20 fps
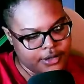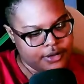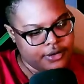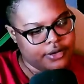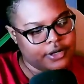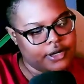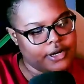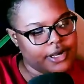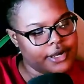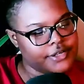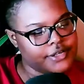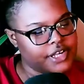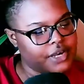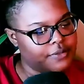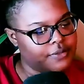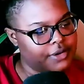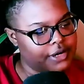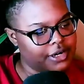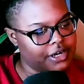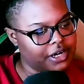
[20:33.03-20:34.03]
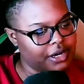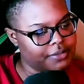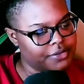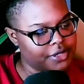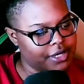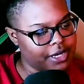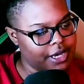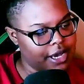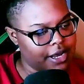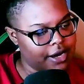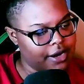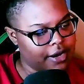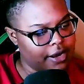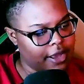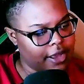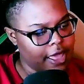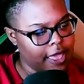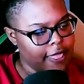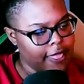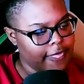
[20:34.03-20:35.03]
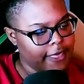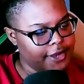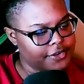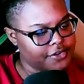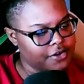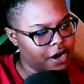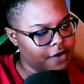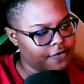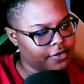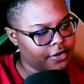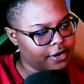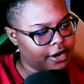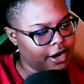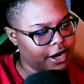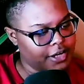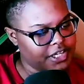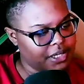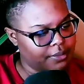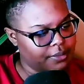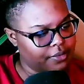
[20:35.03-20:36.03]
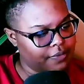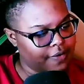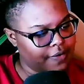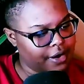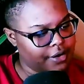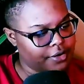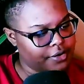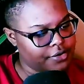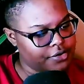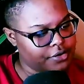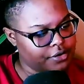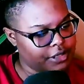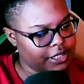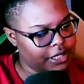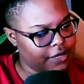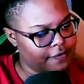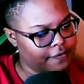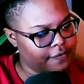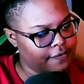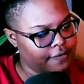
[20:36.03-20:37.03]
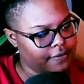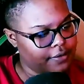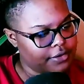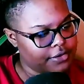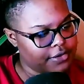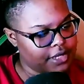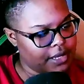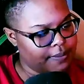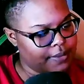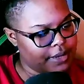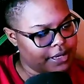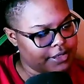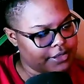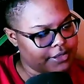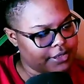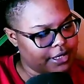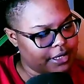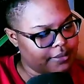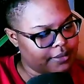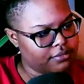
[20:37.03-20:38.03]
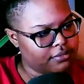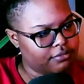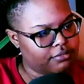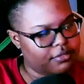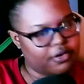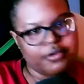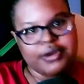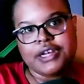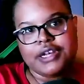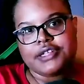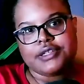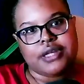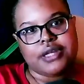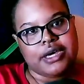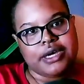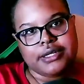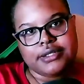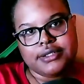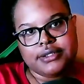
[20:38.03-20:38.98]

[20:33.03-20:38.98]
Then they say when it comes to editing, it's hard for the content provider to give step by step. No, it is not.